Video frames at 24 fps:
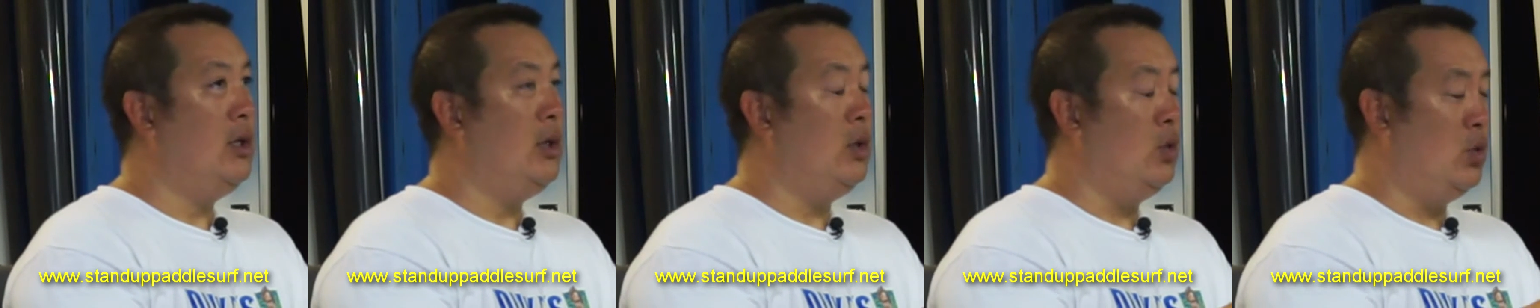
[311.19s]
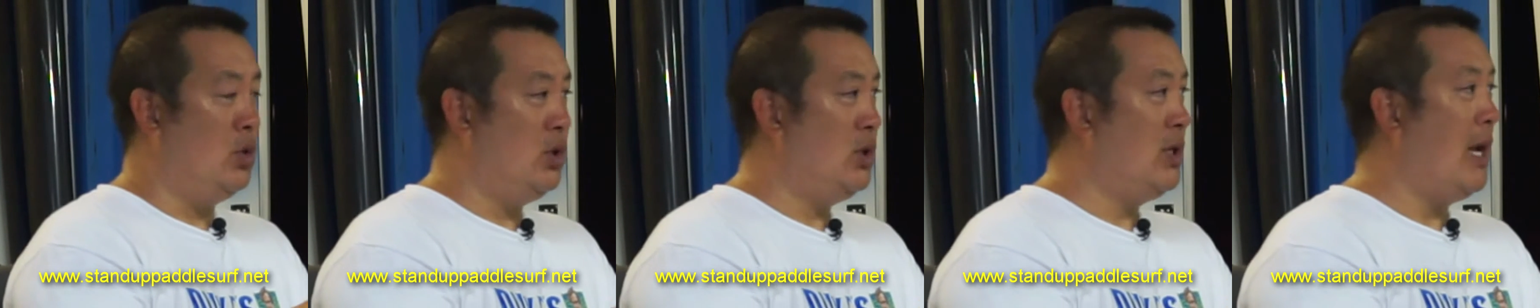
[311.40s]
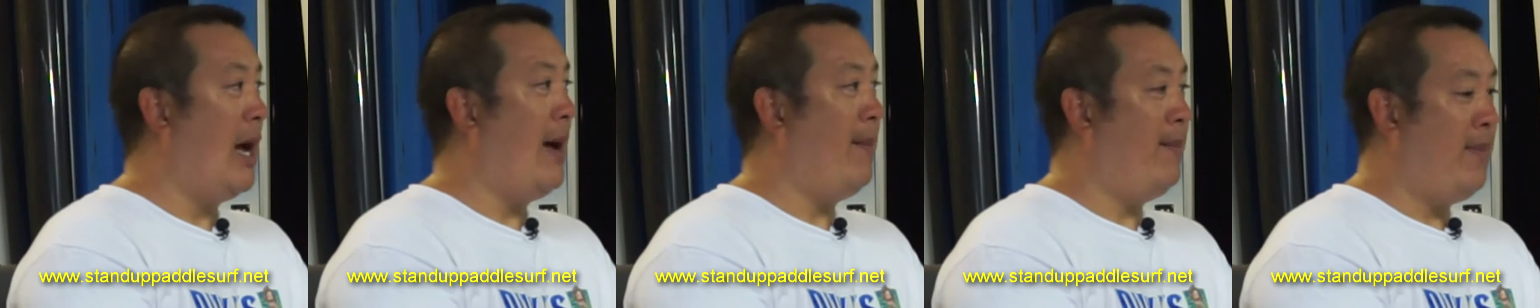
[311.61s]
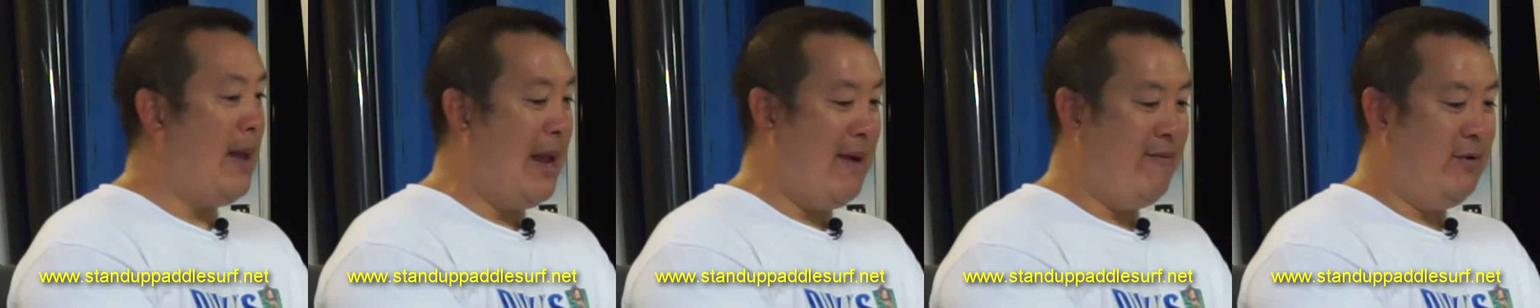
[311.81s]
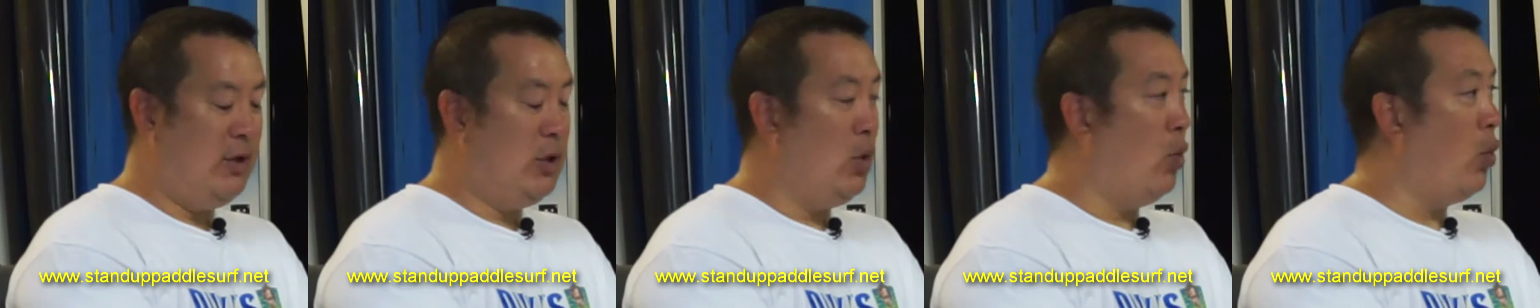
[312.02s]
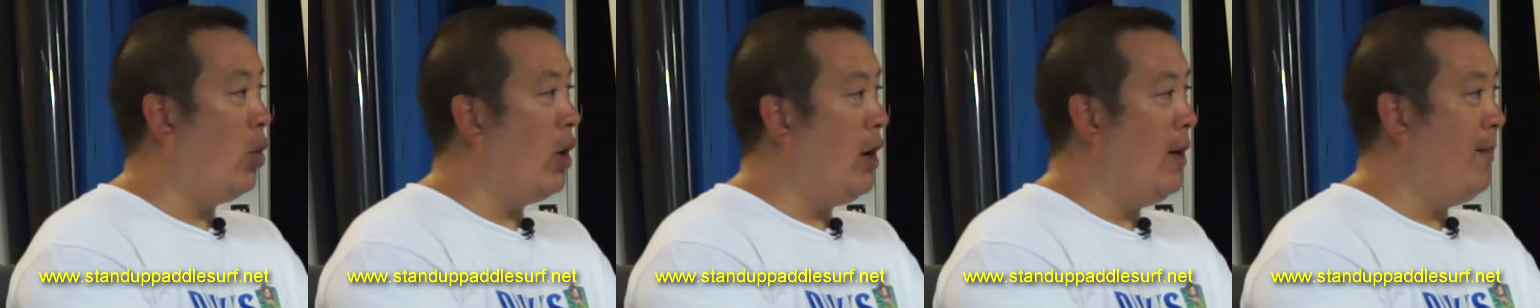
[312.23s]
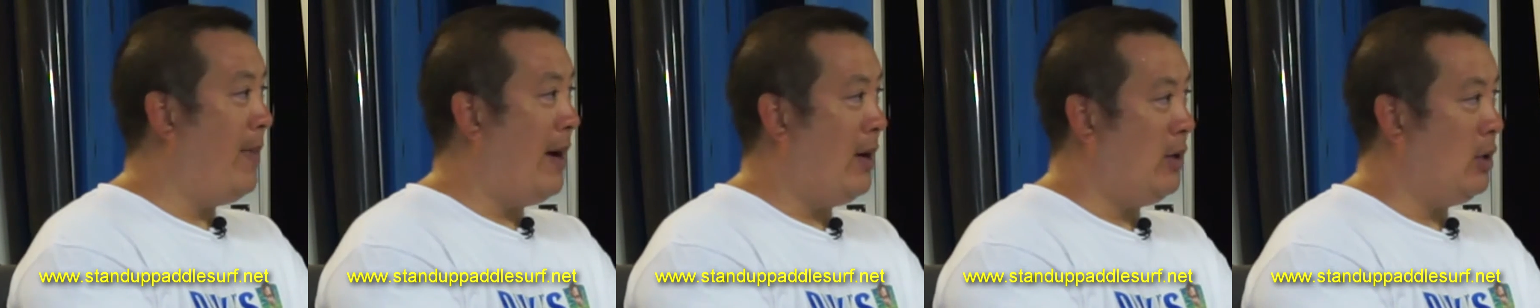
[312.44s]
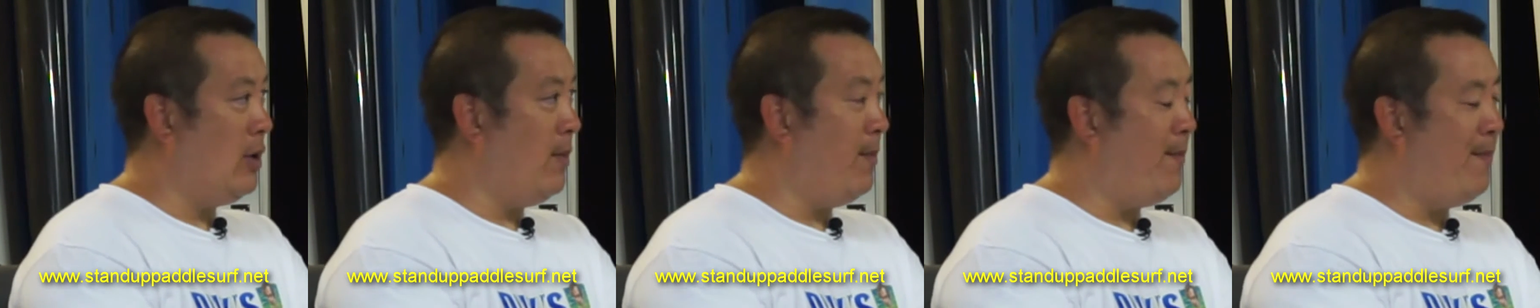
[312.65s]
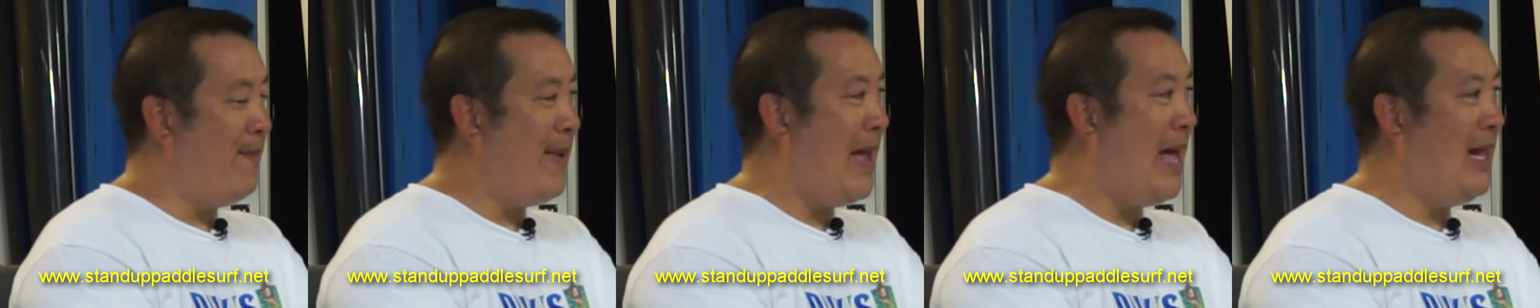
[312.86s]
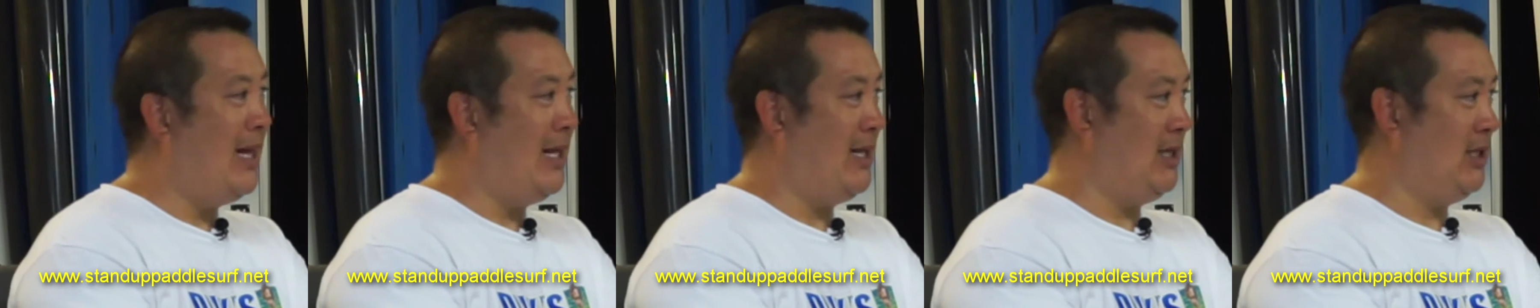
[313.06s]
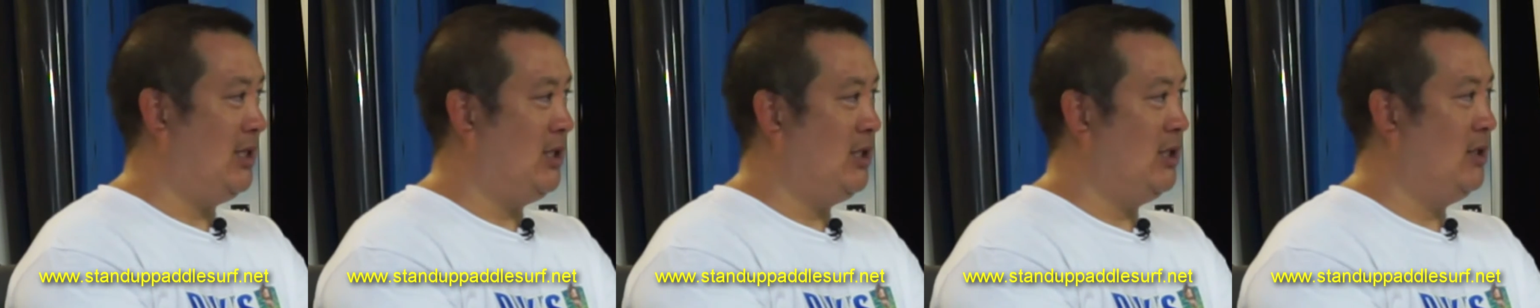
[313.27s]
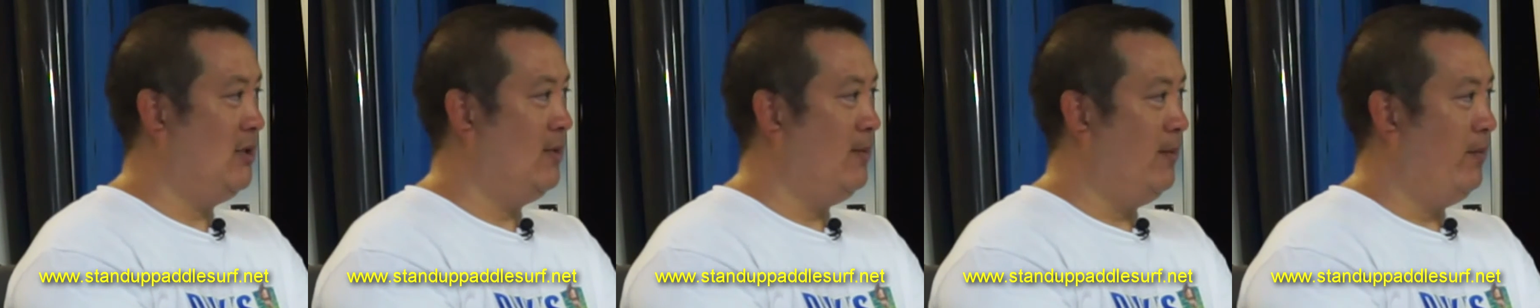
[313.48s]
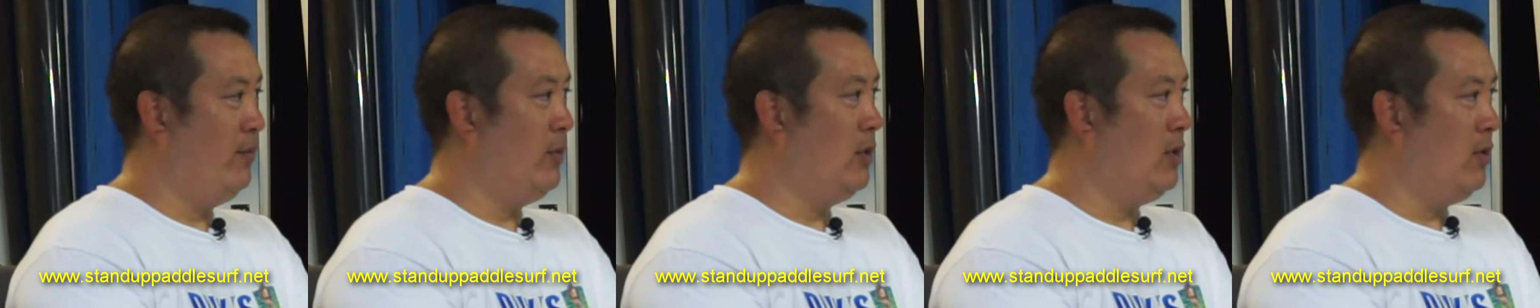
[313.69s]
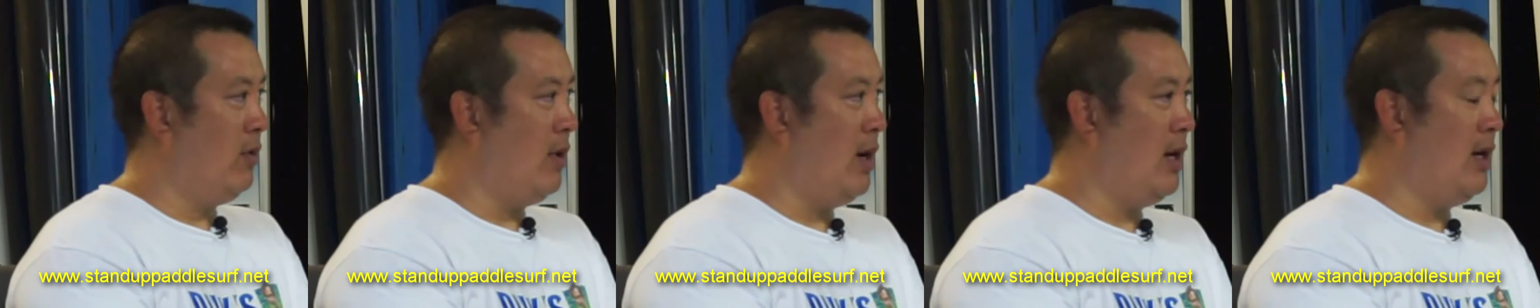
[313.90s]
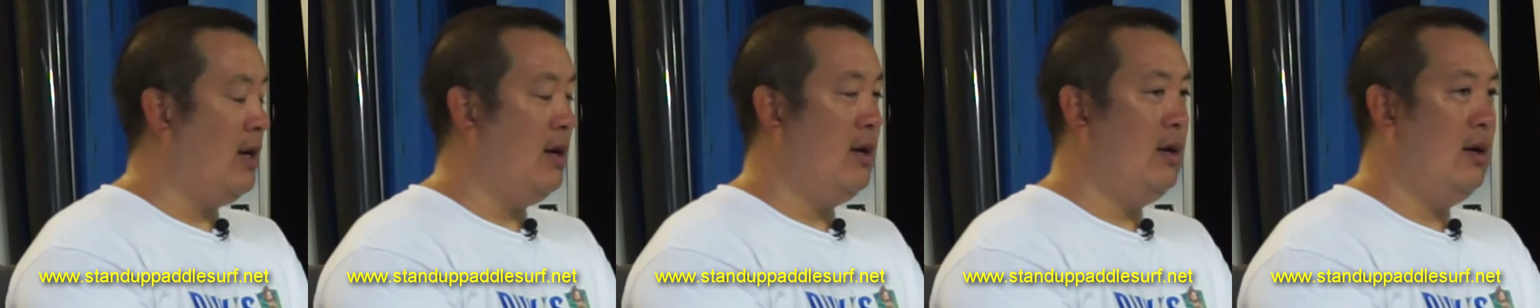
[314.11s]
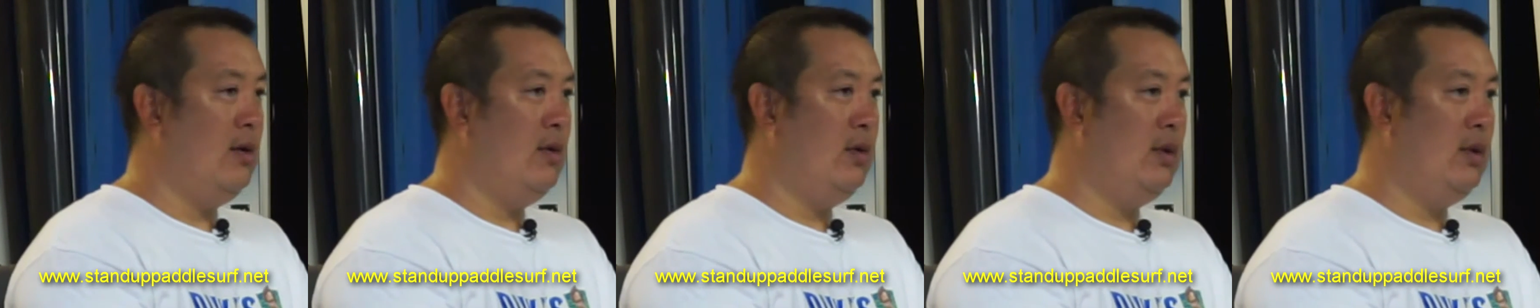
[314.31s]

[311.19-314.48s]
you stop having to worry about your balance, right?